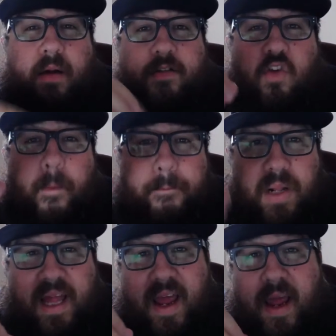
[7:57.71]
to
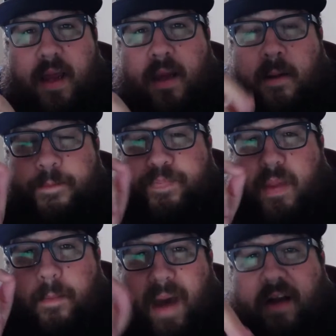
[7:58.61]
play
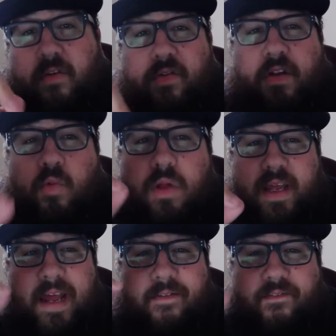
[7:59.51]
Battlefield and really
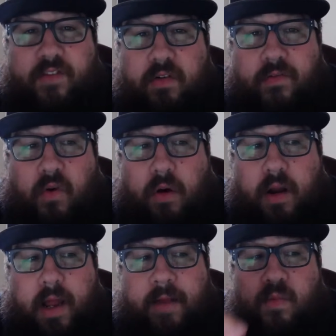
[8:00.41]
feel for
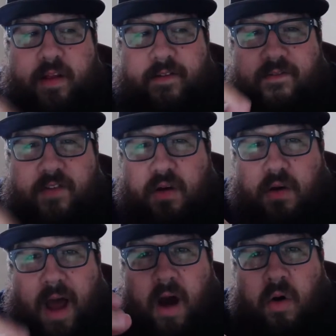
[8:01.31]
it and really feel
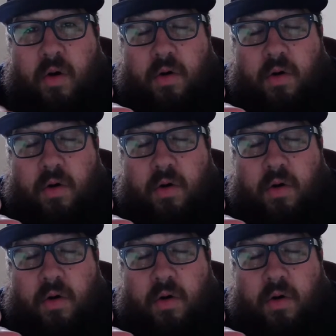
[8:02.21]
how